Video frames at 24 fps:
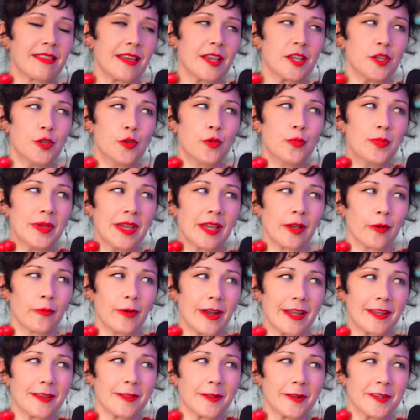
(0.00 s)
that you being a
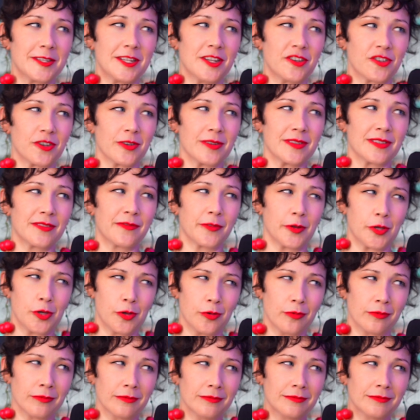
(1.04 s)
regular teacher is for you.